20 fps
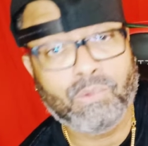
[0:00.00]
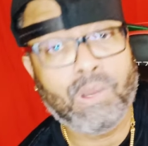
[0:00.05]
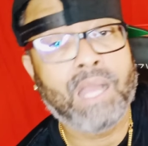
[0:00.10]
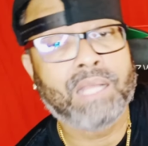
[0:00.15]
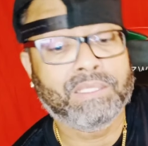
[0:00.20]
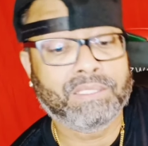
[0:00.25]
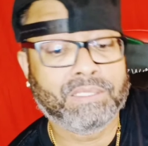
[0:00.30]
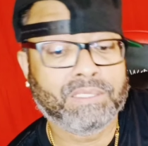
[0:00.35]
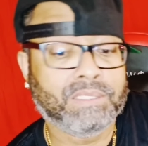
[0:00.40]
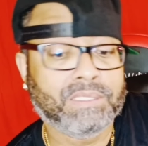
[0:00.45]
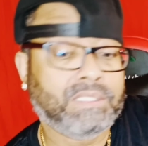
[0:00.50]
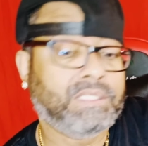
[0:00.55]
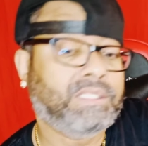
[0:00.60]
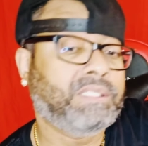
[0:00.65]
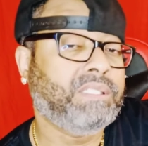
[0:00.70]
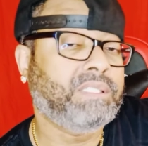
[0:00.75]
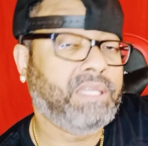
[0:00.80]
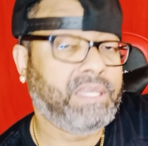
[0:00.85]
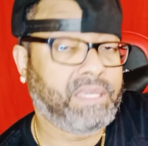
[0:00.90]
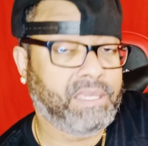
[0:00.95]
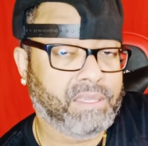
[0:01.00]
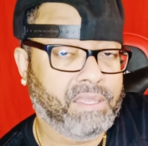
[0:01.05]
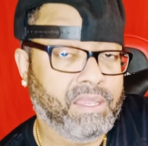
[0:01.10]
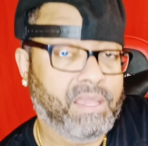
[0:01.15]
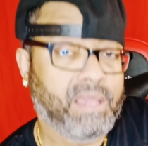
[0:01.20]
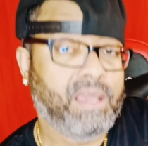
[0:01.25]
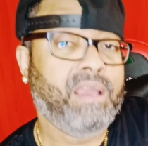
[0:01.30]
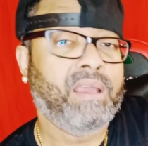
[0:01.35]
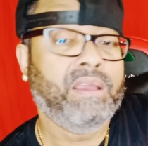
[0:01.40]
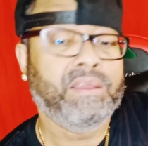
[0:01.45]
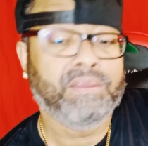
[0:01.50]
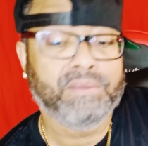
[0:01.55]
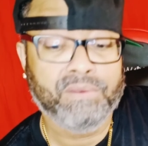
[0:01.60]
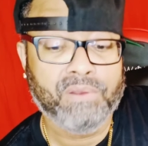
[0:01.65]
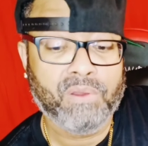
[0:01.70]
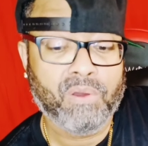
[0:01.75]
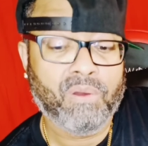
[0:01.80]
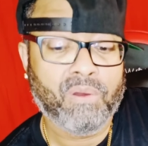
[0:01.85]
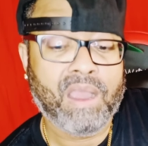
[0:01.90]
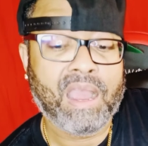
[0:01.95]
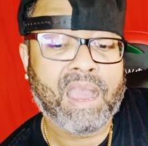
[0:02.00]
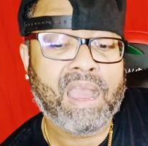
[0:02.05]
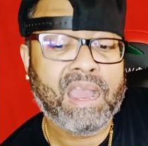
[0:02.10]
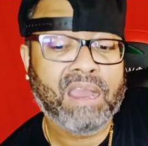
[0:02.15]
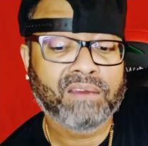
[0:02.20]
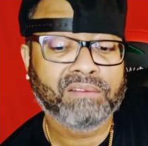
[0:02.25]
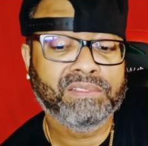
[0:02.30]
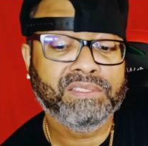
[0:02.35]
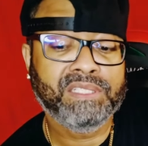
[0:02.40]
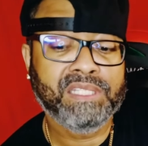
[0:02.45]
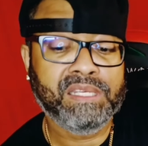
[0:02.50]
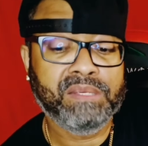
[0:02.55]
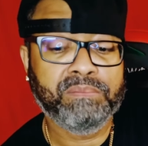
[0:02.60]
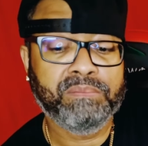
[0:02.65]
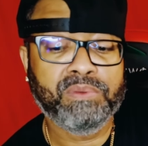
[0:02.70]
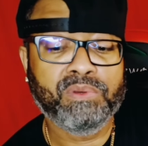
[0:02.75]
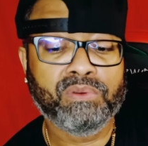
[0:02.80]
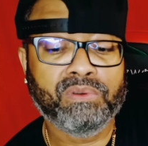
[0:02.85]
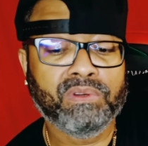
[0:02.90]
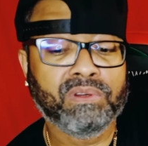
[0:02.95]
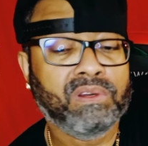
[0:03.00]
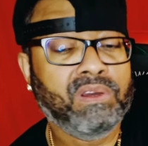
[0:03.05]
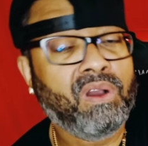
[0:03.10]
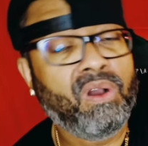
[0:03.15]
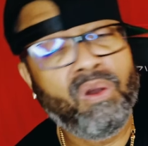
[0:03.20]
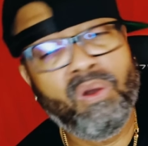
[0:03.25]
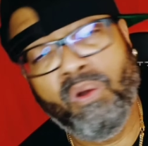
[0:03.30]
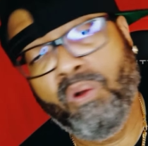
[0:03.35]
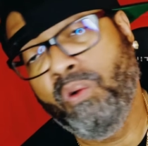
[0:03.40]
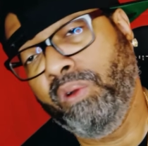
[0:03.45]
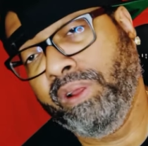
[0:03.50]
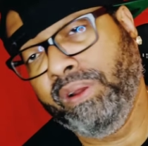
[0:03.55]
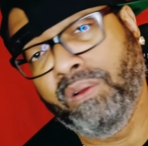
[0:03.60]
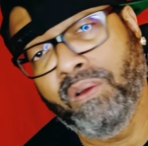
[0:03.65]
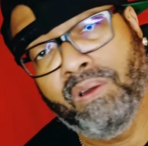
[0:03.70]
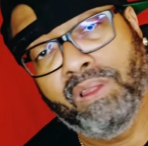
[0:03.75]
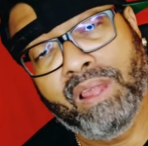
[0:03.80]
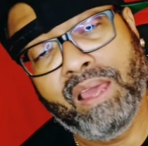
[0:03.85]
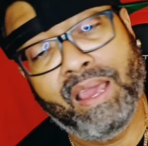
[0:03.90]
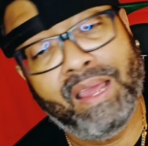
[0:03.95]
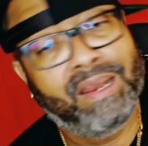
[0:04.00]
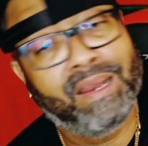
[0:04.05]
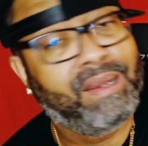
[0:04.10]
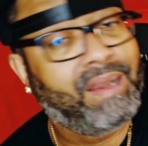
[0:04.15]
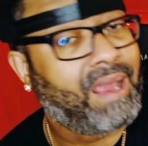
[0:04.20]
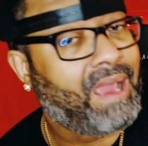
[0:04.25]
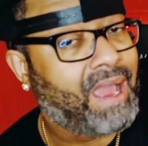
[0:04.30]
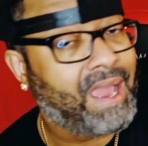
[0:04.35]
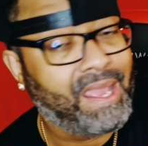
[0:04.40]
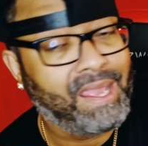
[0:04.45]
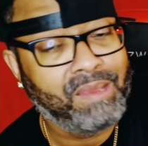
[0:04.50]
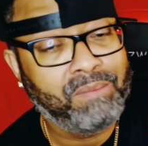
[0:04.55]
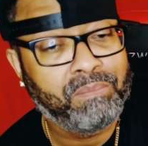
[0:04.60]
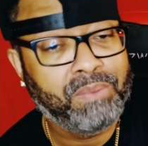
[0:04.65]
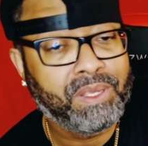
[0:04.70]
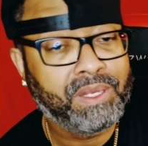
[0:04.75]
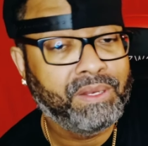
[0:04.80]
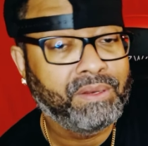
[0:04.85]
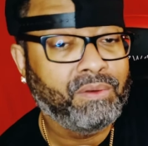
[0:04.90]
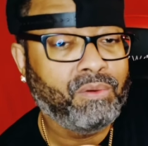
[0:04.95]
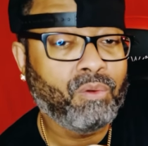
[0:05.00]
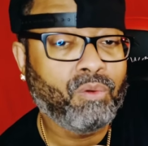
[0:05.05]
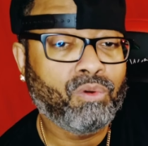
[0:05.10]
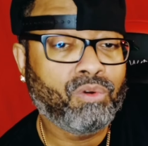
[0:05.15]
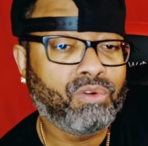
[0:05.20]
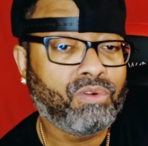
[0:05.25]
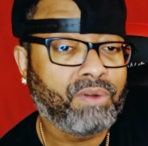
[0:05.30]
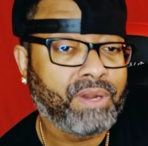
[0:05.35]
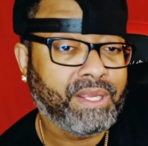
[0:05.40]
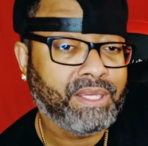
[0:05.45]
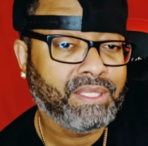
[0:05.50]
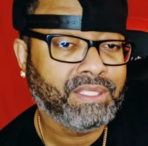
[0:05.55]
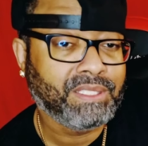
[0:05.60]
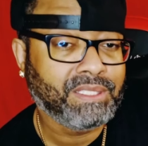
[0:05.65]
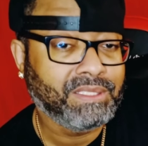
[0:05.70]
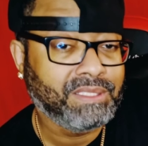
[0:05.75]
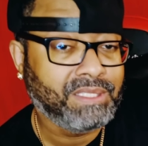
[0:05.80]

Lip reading: watches to see, you know, how deep you can go and all that. Now, I ain't been in no crazy